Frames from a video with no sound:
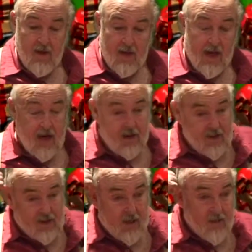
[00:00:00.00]
Now,
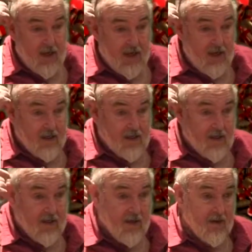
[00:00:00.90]
some
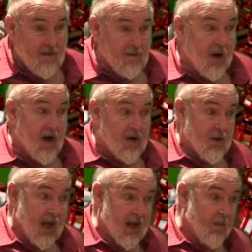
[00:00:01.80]
days Mark
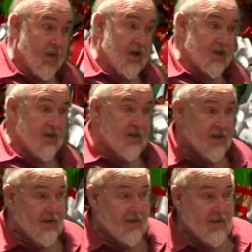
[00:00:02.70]
would add a present,
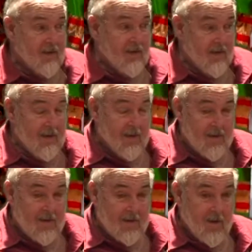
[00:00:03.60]

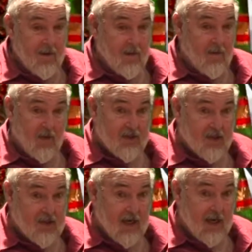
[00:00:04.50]
but most
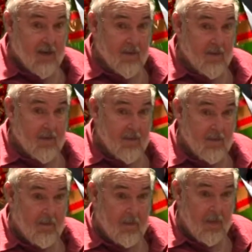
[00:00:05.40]
of the time
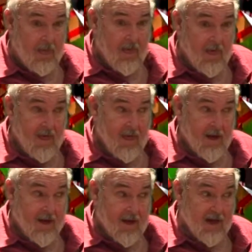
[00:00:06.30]

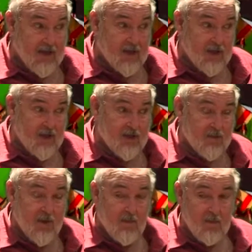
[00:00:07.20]
I got to just
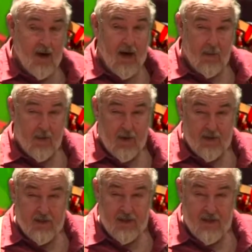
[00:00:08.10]
be my
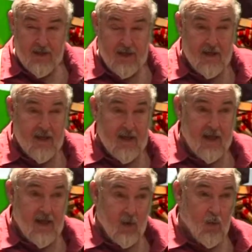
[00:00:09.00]
present.
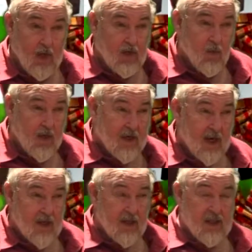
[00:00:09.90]
That we went
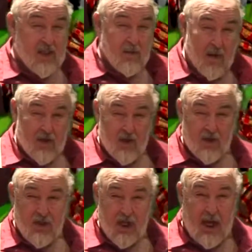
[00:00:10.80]
down to these special
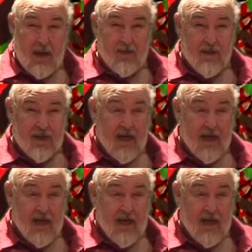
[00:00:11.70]
shops and